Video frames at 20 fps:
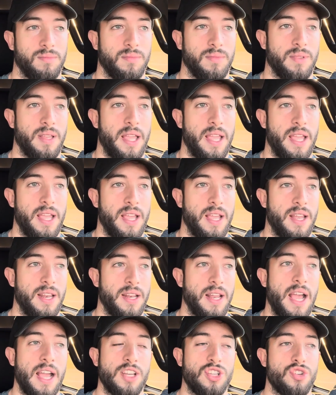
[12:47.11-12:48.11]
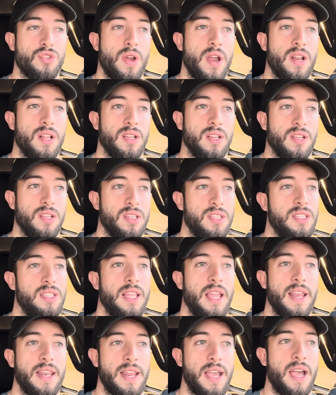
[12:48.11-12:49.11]
And I try to
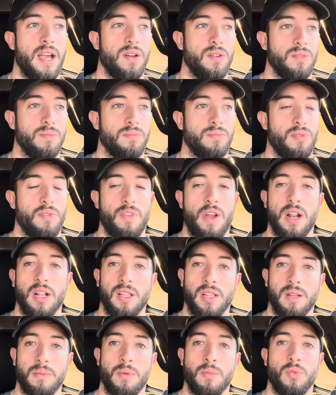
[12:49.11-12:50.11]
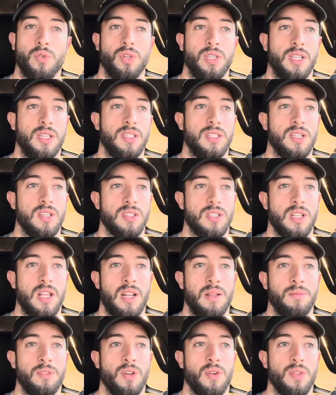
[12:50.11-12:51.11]
stand out, provide a little bit more details, let
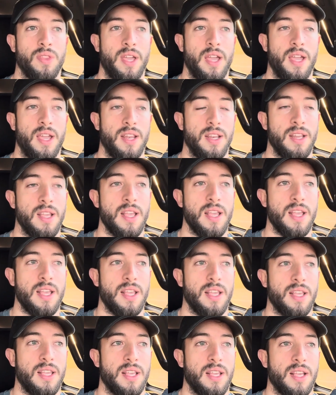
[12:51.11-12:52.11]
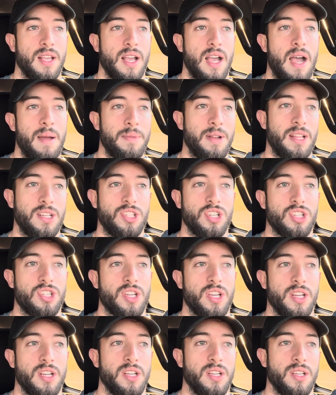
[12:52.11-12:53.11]
them know that I'm not just
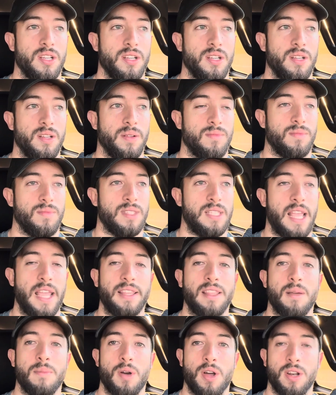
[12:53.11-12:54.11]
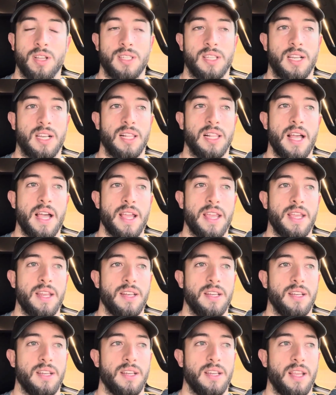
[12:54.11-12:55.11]
gonna take them on as a
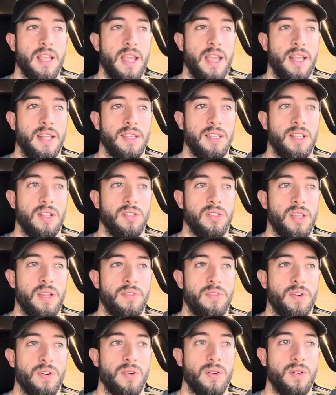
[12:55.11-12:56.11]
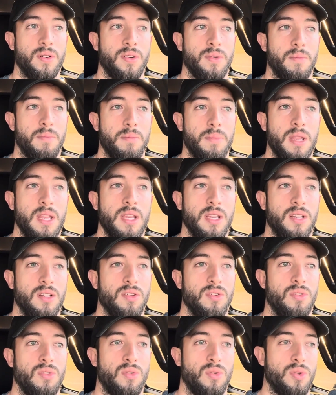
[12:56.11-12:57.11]
client and they'll never meet
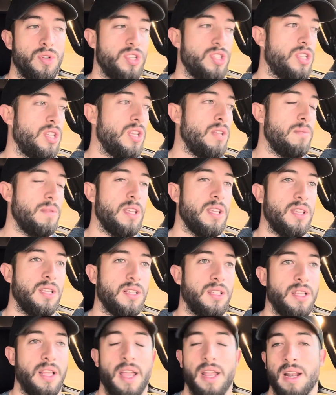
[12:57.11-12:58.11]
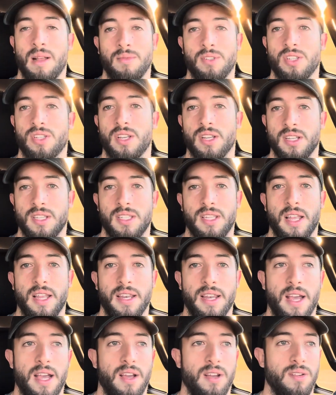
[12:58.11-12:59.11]
or see me, and I'm just gonna
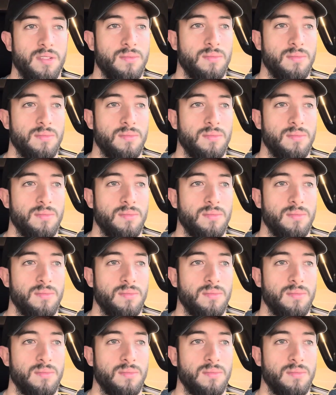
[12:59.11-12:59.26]
send out